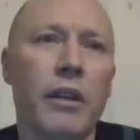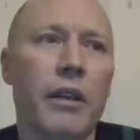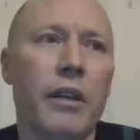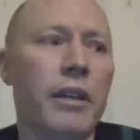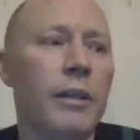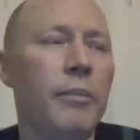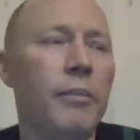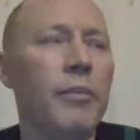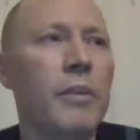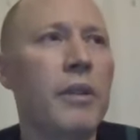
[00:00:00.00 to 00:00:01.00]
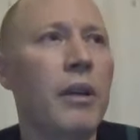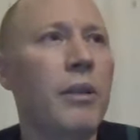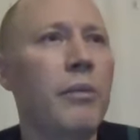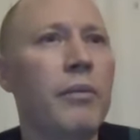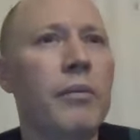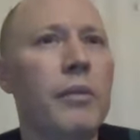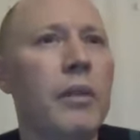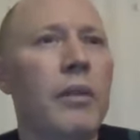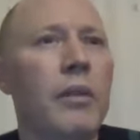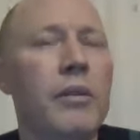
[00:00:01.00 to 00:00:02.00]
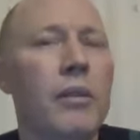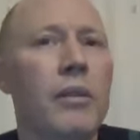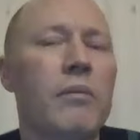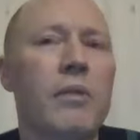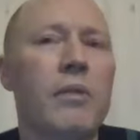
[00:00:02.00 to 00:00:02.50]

Um, so you know he's got